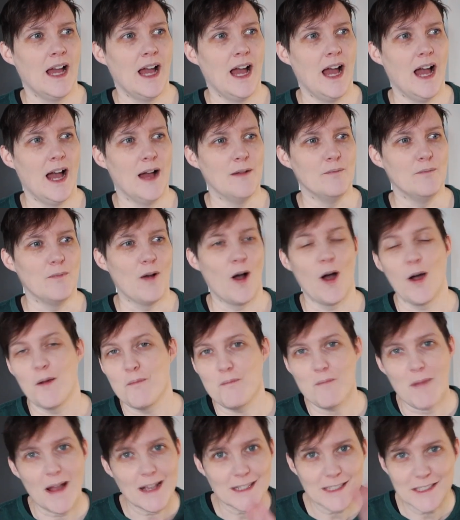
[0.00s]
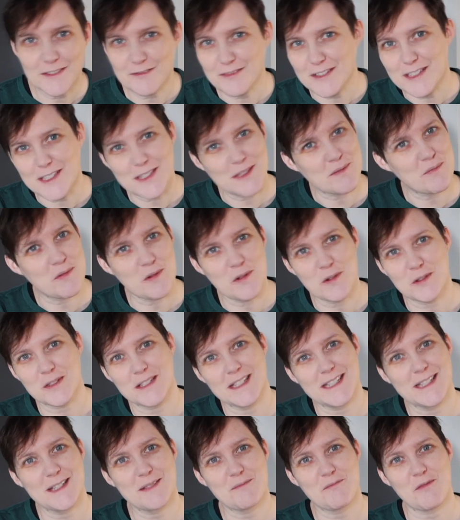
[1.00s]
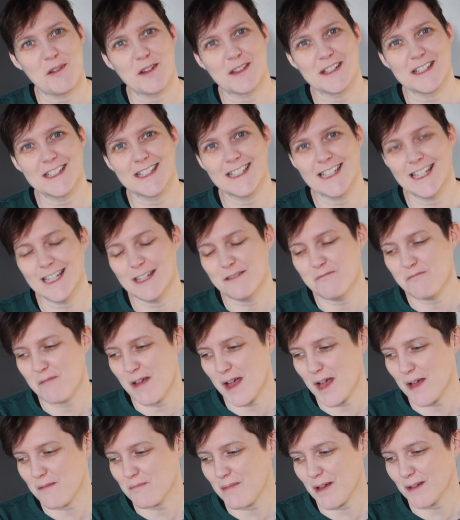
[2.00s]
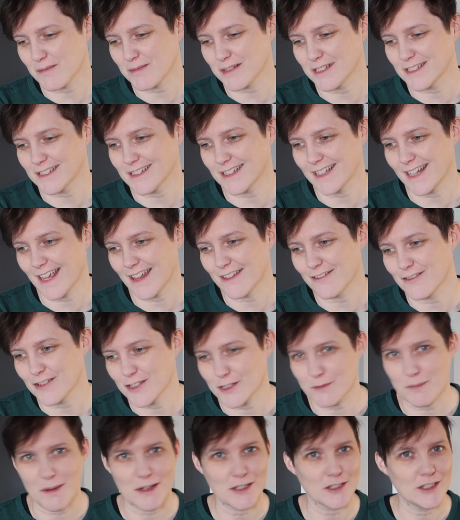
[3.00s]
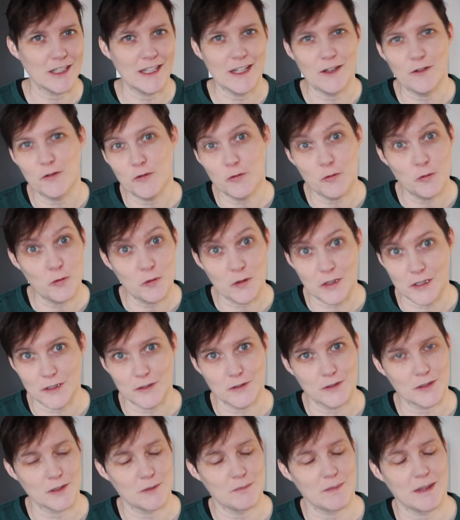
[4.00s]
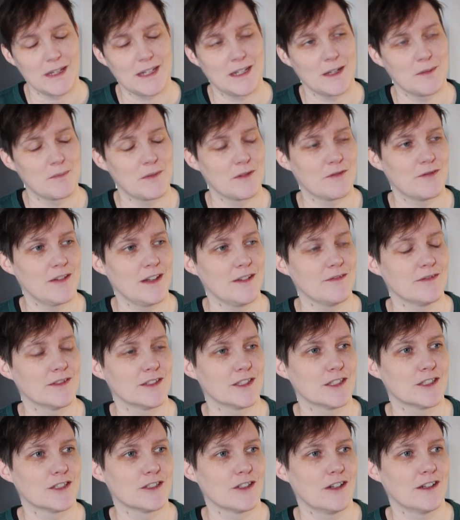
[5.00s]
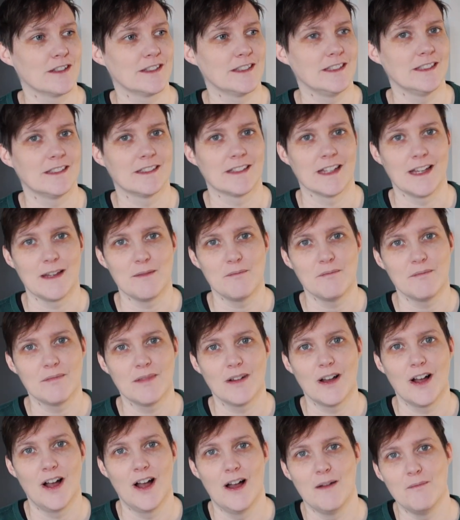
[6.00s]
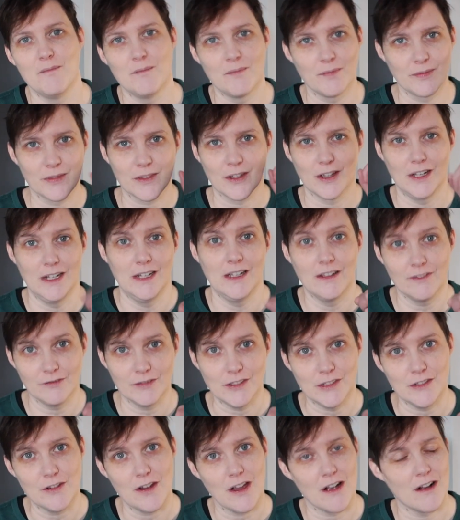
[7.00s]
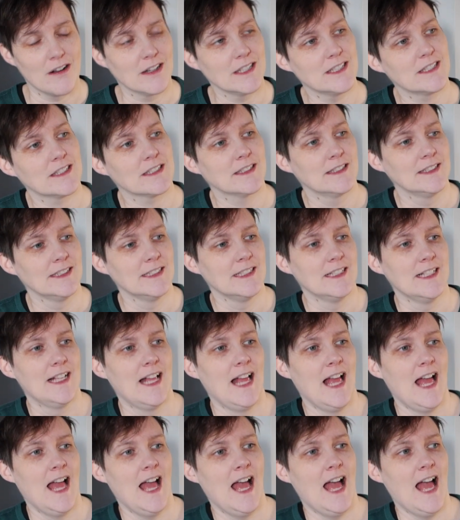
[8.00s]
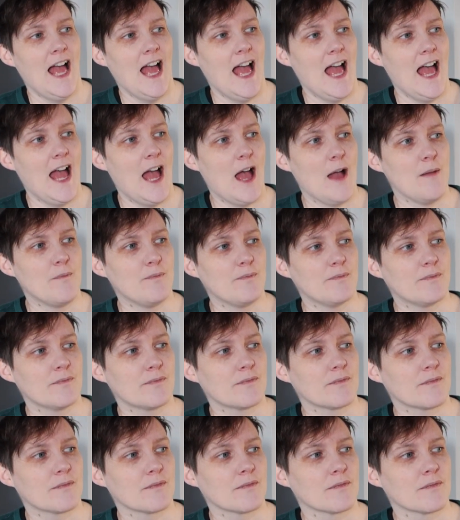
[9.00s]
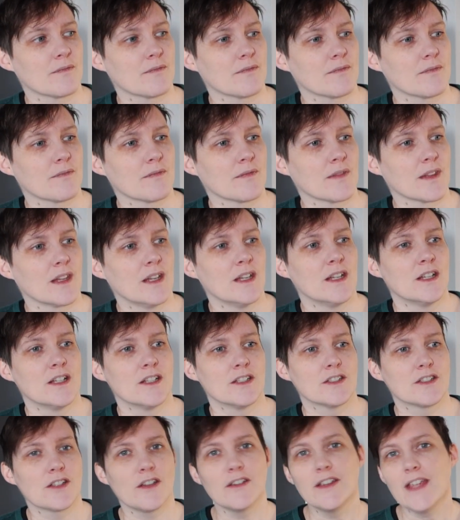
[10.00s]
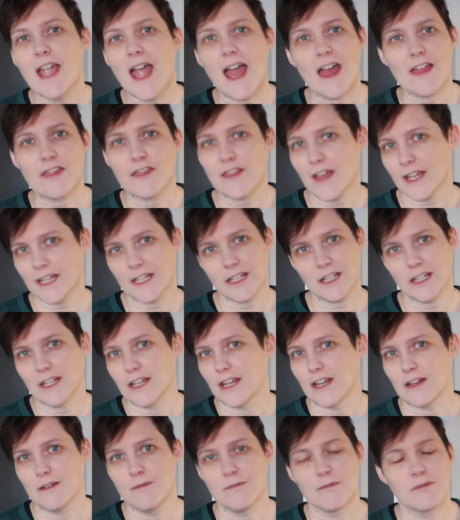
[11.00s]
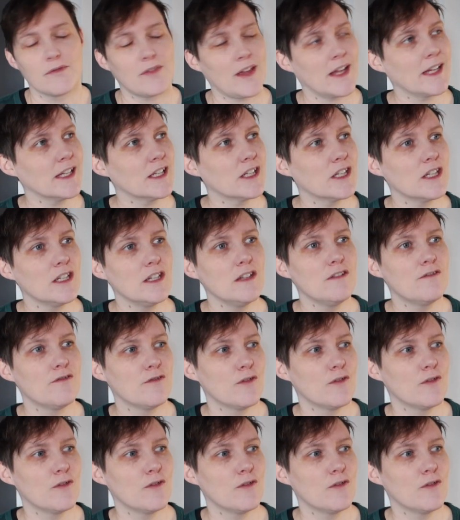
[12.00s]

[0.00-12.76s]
And I'm massively supported by the team at Baptist Together, especially all those that make up the Faith and Societies team. I love you guys. Thank you. Thank you